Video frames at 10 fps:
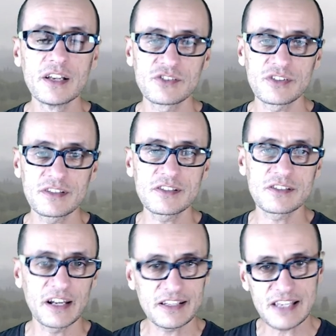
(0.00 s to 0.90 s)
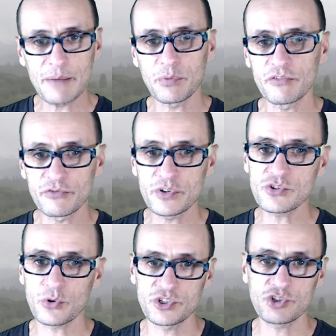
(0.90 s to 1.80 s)
So this is an example of
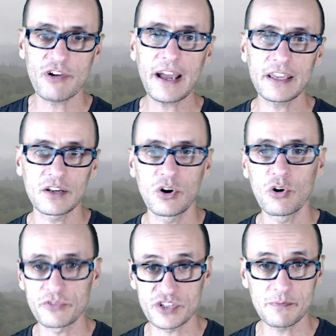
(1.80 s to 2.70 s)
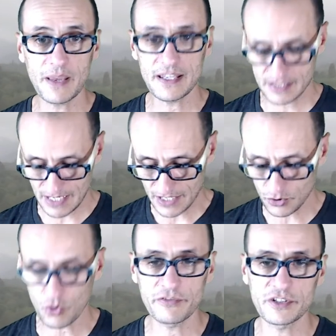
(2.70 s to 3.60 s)
resource tracking over space
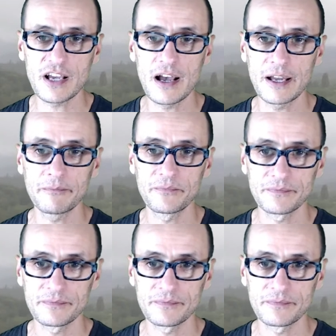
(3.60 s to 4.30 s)
and over time.